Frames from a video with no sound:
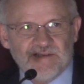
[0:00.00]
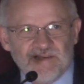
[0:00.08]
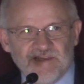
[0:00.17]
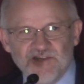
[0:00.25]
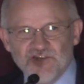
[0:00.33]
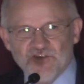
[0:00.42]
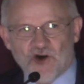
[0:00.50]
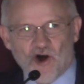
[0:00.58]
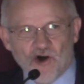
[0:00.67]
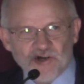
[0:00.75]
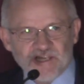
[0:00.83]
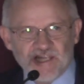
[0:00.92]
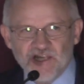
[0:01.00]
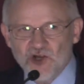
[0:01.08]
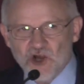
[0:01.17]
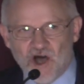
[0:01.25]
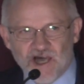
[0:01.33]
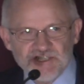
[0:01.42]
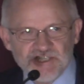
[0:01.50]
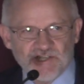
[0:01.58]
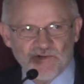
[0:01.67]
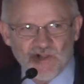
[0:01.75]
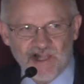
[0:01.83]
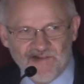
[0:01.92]
it is
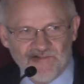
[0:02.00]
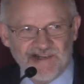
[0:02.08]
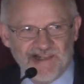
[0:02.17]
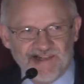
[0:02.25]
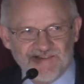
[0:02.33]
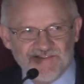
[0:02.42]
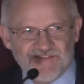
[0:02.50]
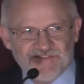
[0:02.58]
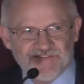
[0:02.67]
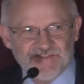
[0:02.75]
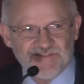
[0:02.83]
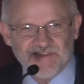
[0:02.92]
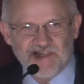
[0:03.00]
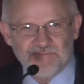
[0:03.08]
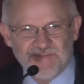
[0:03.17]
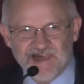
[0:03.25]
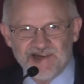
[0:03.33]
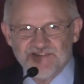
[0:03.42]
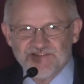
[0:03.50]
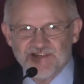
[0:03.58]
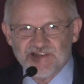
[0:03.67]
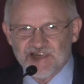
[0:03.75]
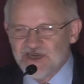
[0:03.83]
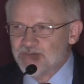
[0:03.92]
archaeological evidence that man is
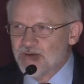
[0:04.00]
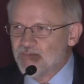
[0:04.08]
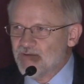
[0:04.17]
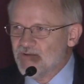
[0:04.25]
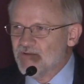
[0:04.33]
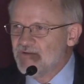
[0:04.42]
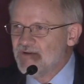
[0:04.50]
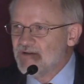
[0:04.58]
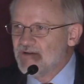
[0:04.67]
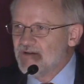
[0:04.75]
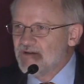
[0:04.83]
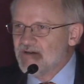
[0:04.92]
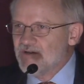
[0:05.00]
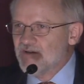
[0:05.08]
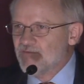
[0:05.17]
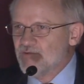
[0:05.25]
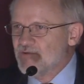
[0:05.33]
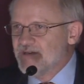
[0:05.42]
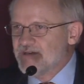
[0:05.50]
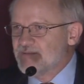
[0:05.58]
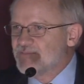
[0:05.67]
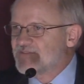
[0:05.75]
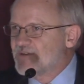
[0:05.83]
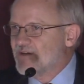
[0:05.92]
incapable of ruling
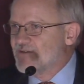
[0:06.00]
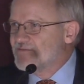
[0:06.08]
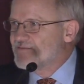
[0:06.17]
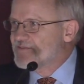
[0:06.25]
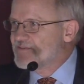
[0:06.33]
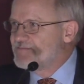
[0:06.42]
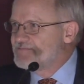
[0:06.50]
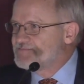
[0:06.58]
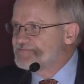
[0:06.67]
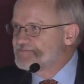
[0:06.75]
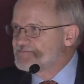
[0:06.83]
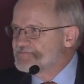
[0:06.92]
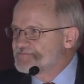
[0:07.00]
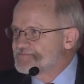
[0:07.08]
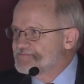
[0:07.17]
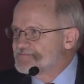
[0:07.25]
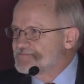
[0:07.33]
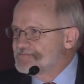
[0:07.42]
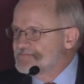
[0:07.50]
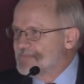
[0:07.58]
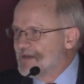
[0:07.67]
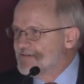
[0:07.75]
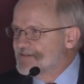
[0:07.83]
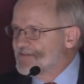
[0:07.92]
themselves
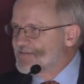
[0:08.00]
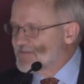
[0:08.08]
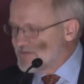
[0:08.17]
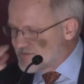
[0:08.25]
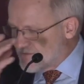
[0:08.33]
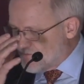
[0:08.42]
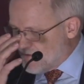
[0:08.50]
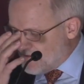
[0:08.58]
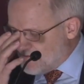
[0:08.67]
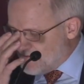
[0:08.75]
that's just what it